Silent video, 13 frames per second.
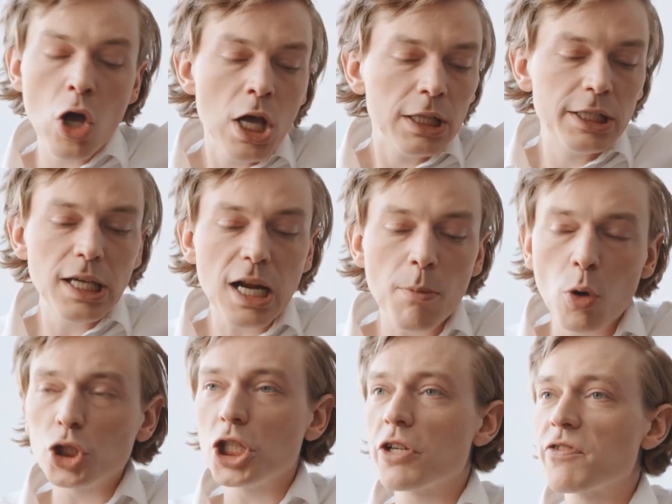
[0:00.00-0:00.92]
who cannot
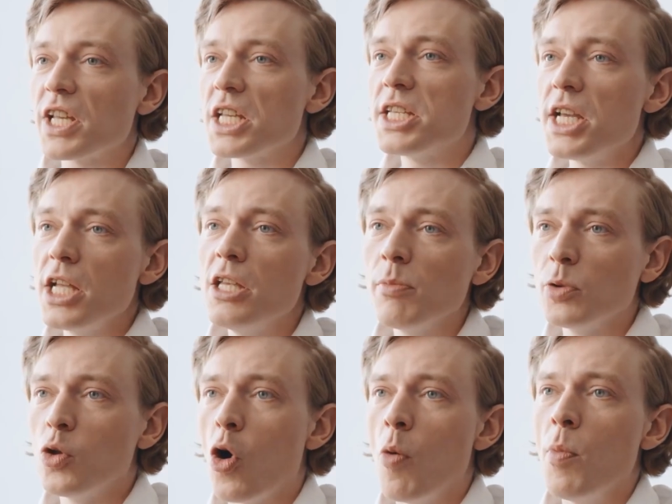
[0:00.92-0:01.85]
study.
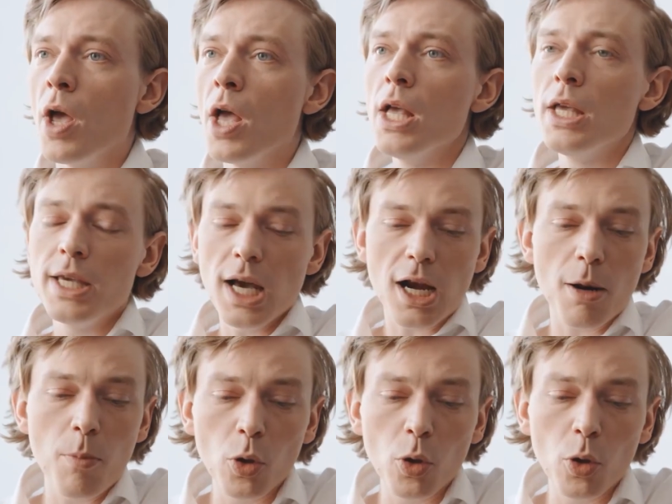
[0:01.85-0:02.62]
Teachers and the parents